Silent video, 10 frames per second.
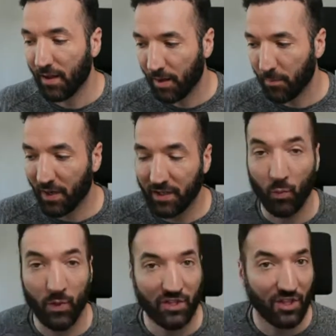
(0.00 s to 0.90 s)
but
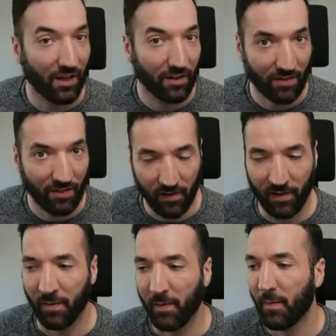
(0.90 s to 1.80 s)
we shall
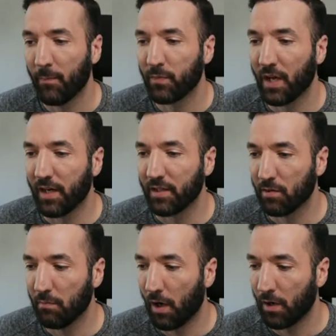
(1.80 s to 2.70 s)
see
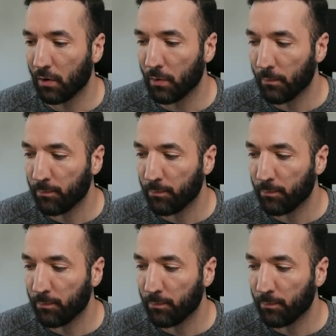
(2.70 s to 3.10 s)
tomorrow.